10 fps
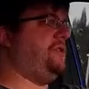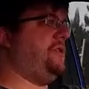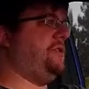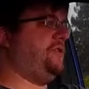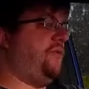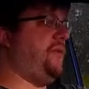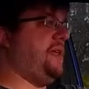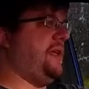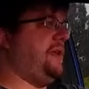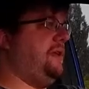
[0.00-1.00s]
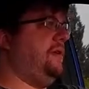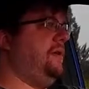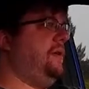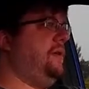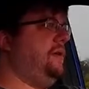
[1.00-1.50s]
You could just feel it,
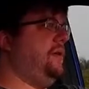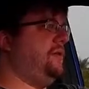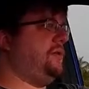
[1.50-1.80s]
you know,